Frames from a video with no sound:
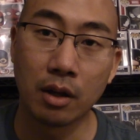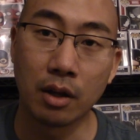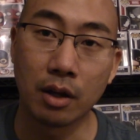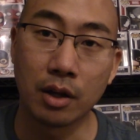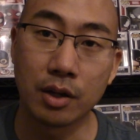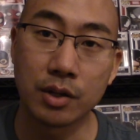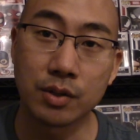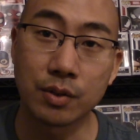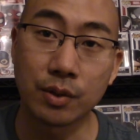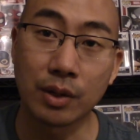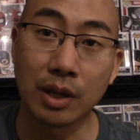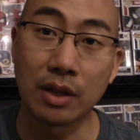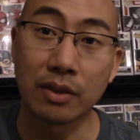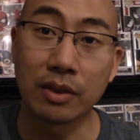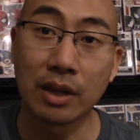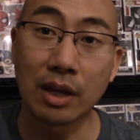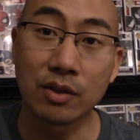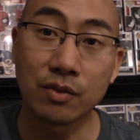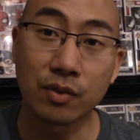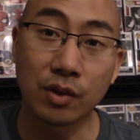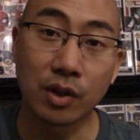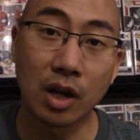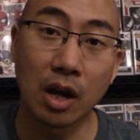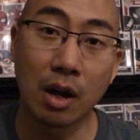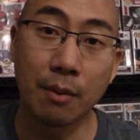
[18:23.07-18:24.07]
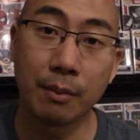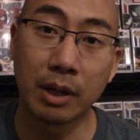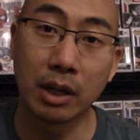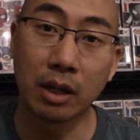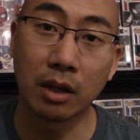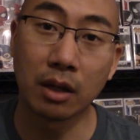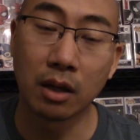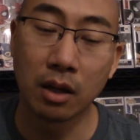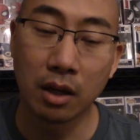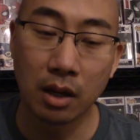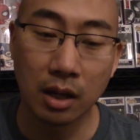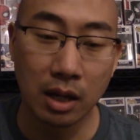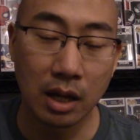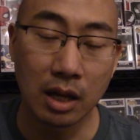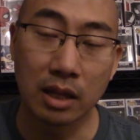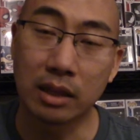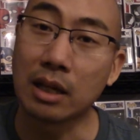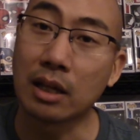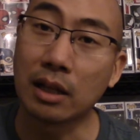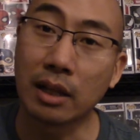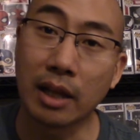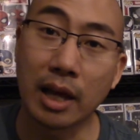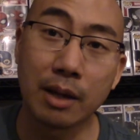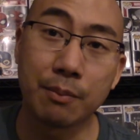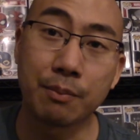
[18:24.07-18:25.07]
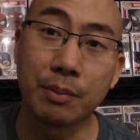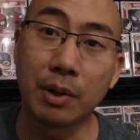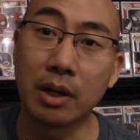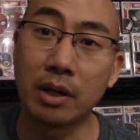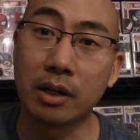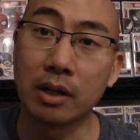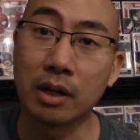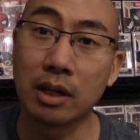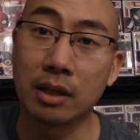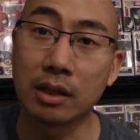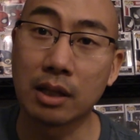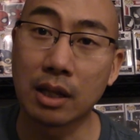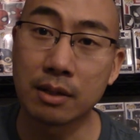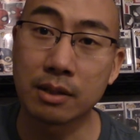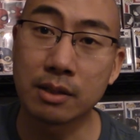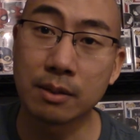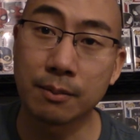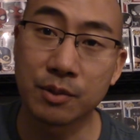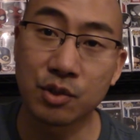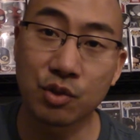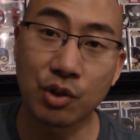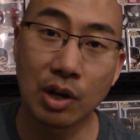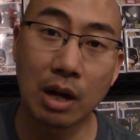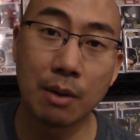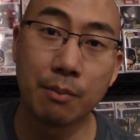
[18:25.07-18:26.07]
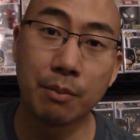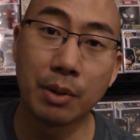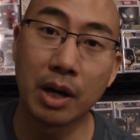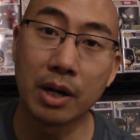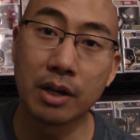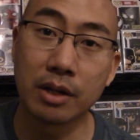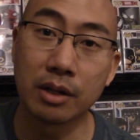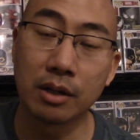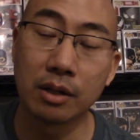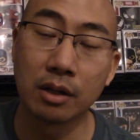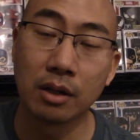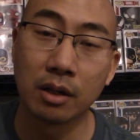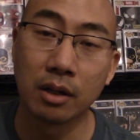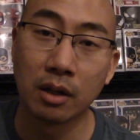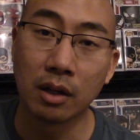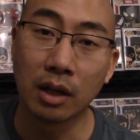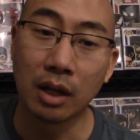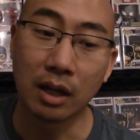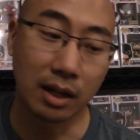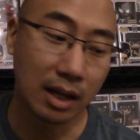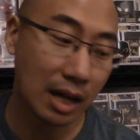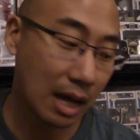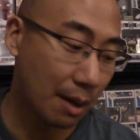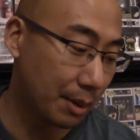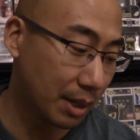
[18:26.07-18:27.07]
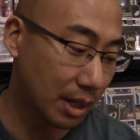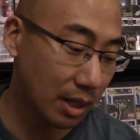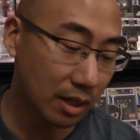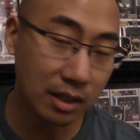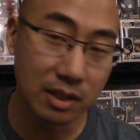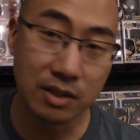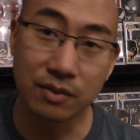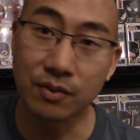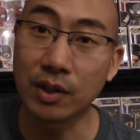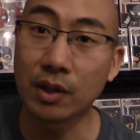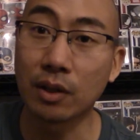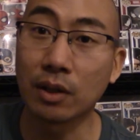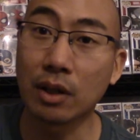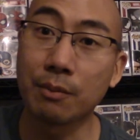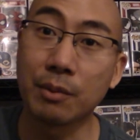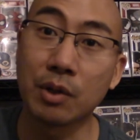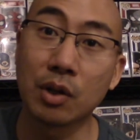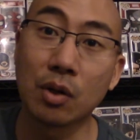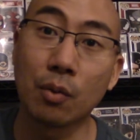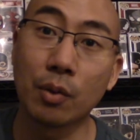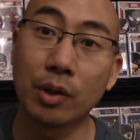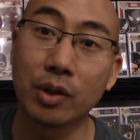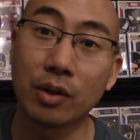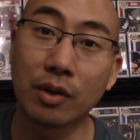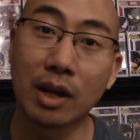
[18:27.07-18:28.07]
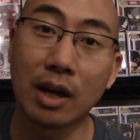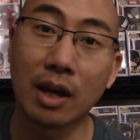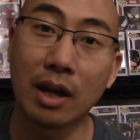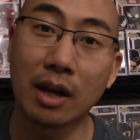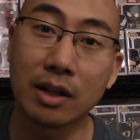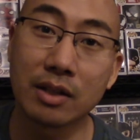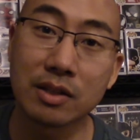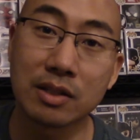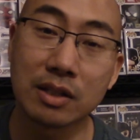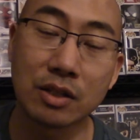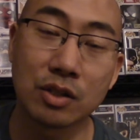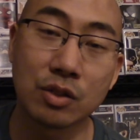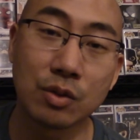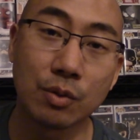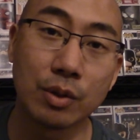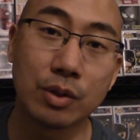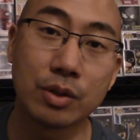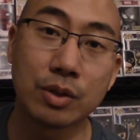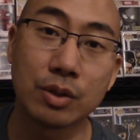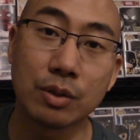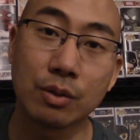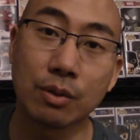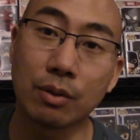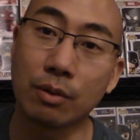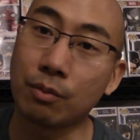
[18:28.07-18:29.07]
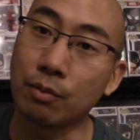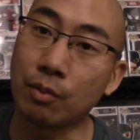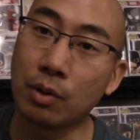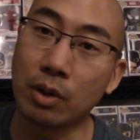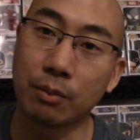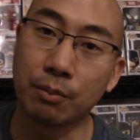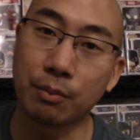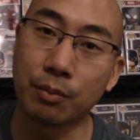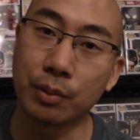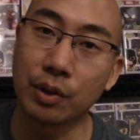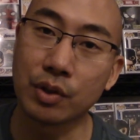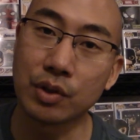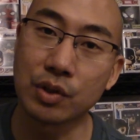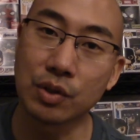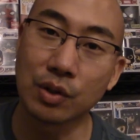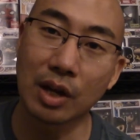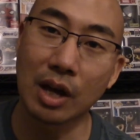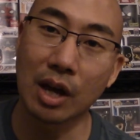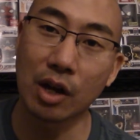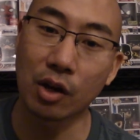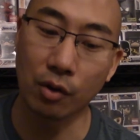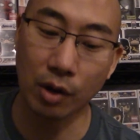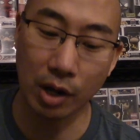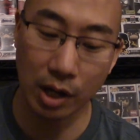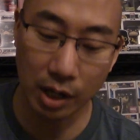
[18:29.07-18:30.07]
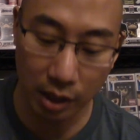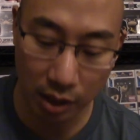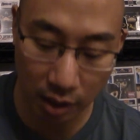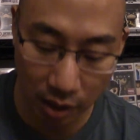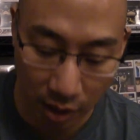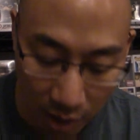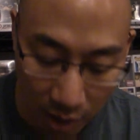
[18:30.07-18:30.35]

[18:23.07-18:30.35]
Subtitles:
So again, thanks for coming. Hit that like button, hit that subscribe button, and comment on this video. Let me know what you got at C2E2 and what books you got graded.